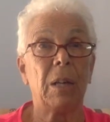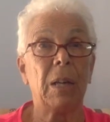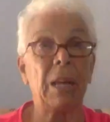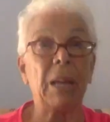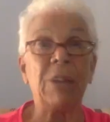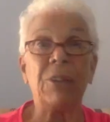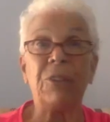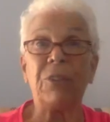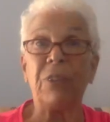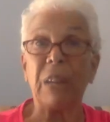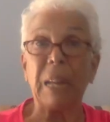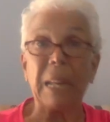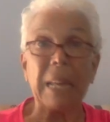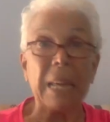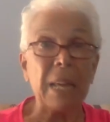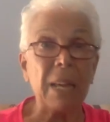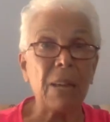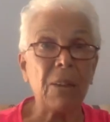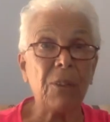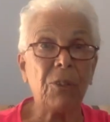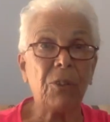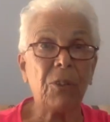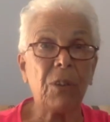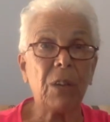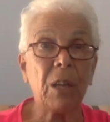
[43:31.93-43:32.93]
Is it
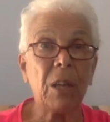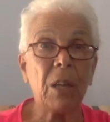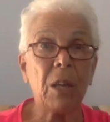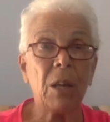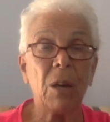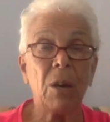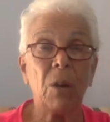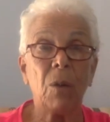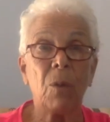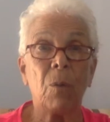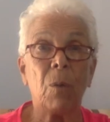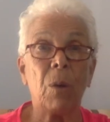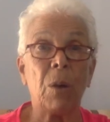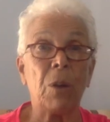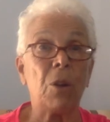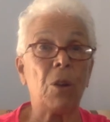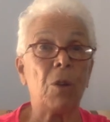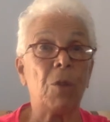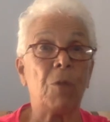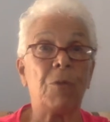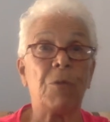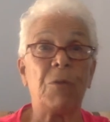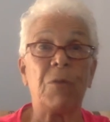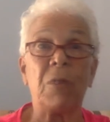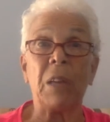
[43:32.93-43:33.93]
easy when
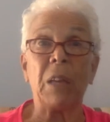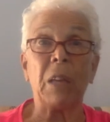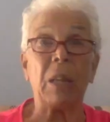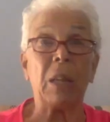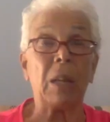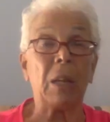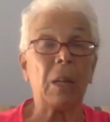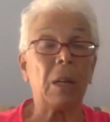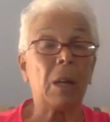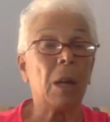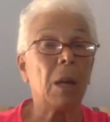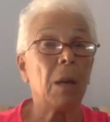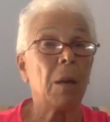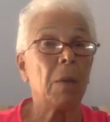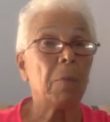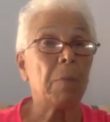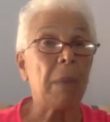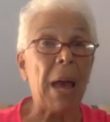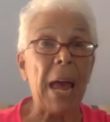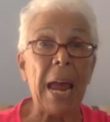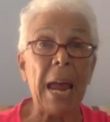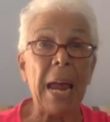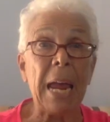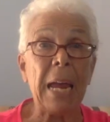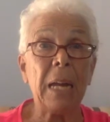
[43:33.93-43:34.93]
you're feeling
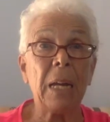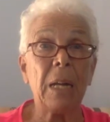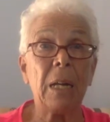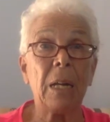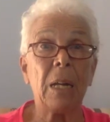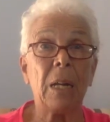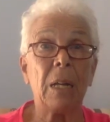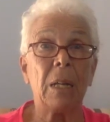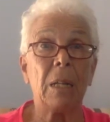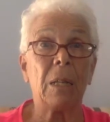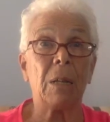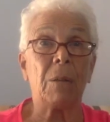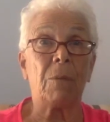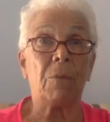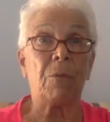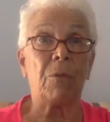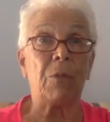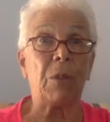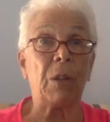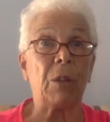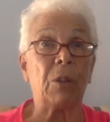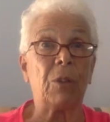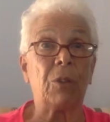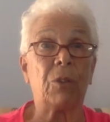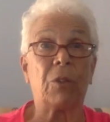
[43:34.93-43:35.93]
pain that
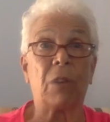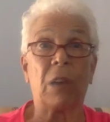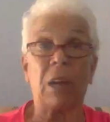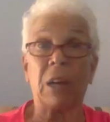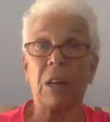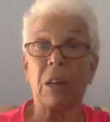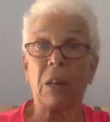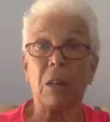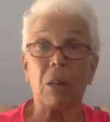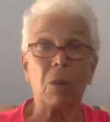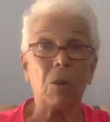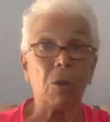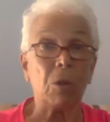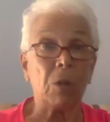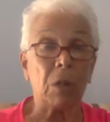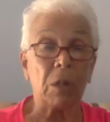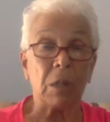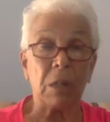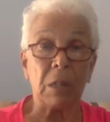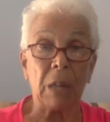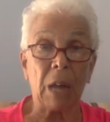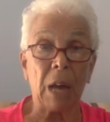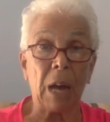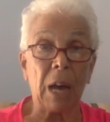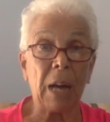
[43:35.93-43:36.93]
feels like you
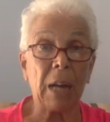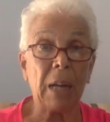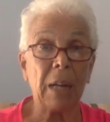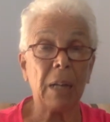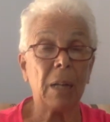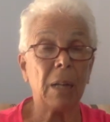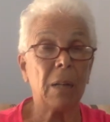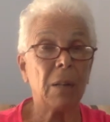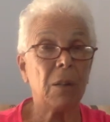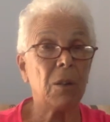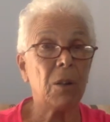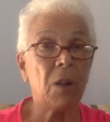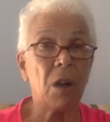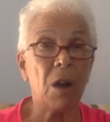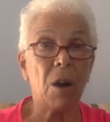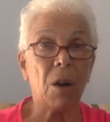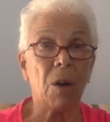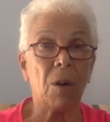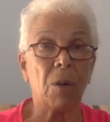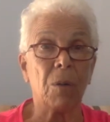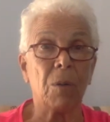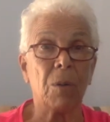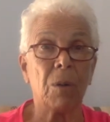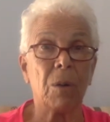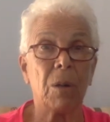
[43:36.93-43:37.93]
could die?
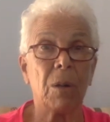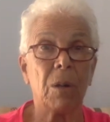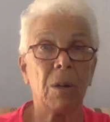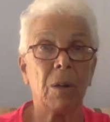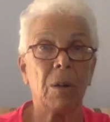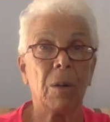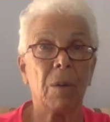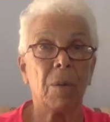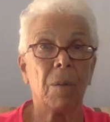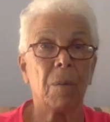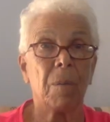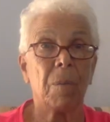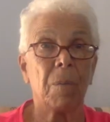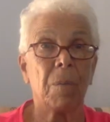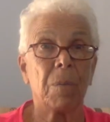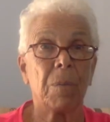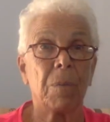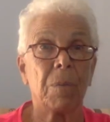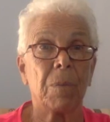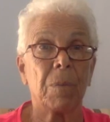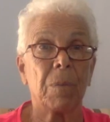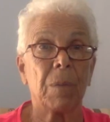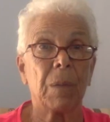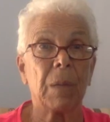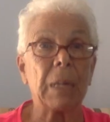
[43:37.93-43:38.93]
No.
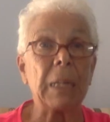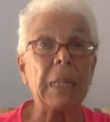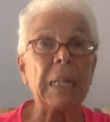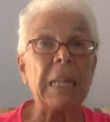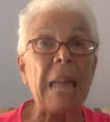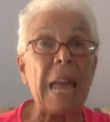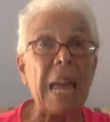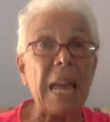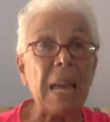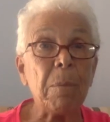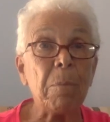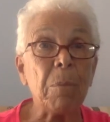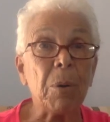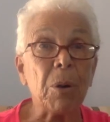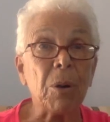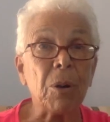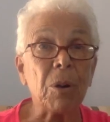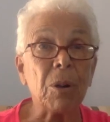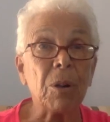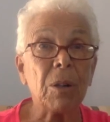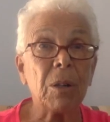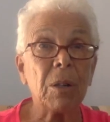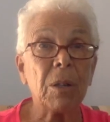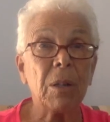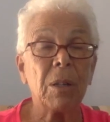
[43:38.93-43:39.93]

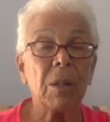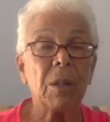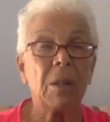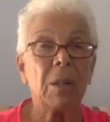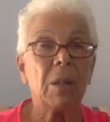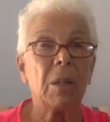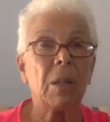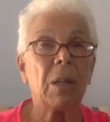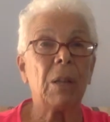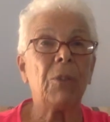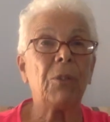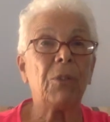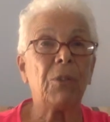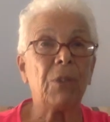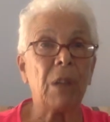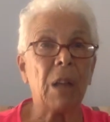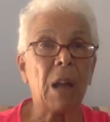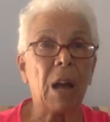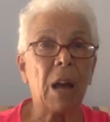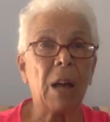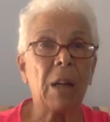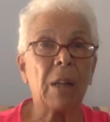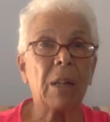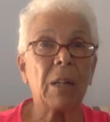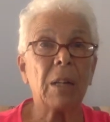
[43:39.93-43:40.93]
Labor is
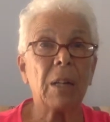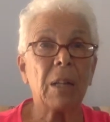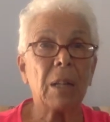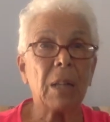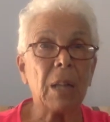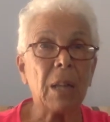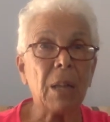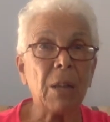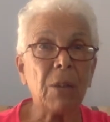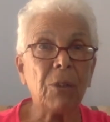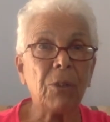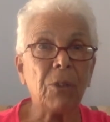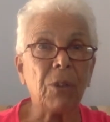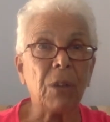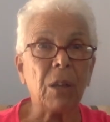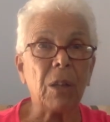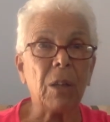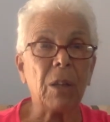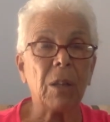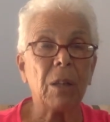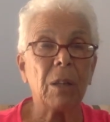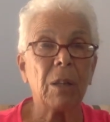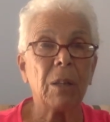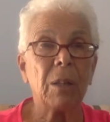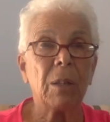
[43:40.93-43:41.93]
not easy.
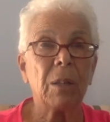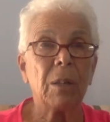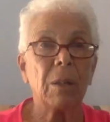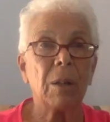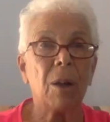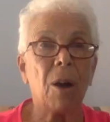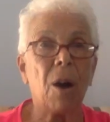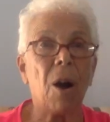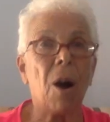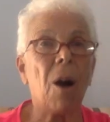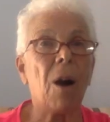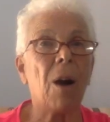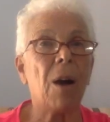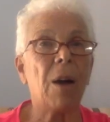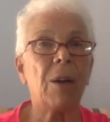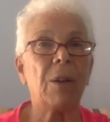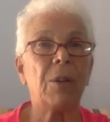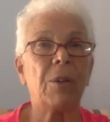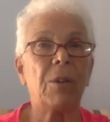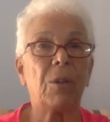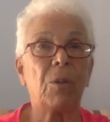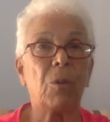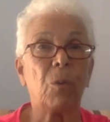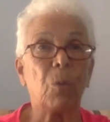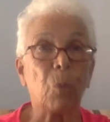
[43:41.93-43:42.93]

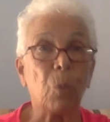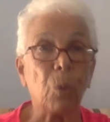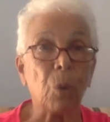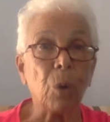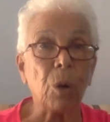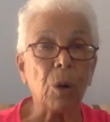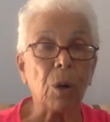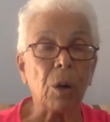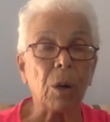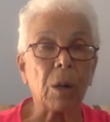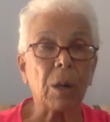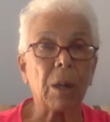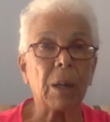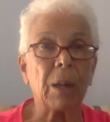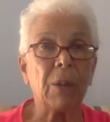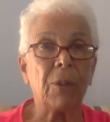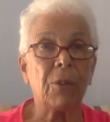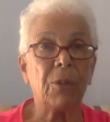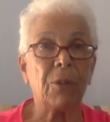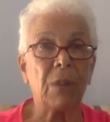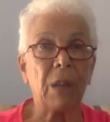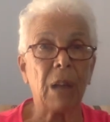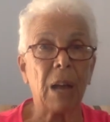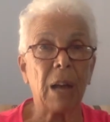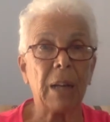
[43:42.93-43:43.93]
Hard work
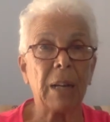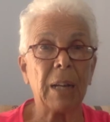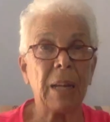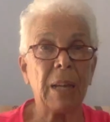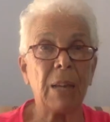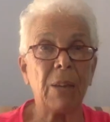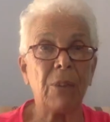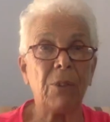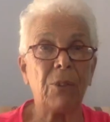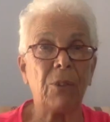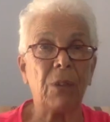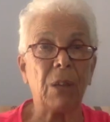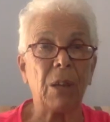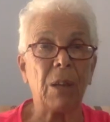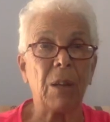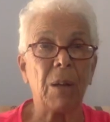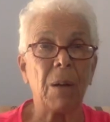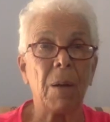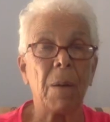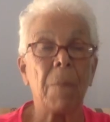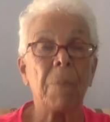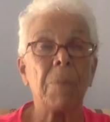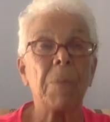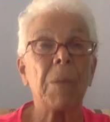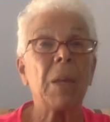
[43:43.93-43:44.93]
is not easy.
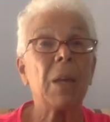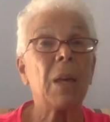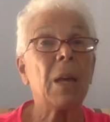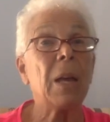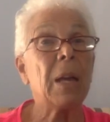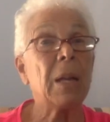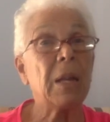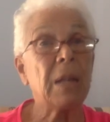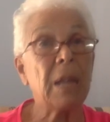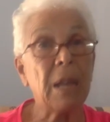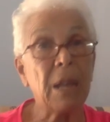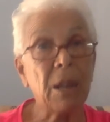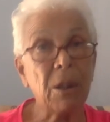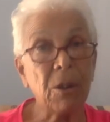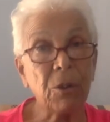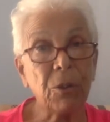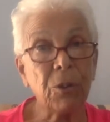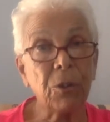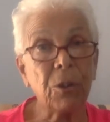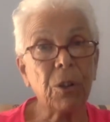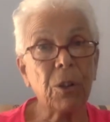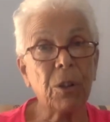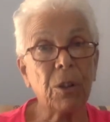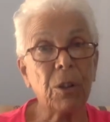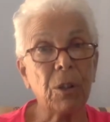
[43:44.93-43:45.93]
And
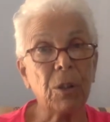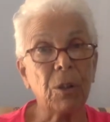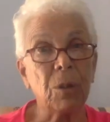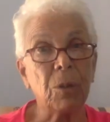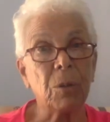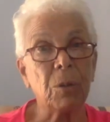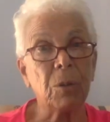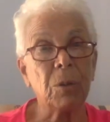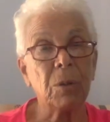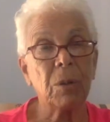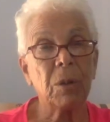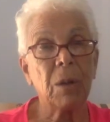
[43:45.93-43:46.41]
here's a clue.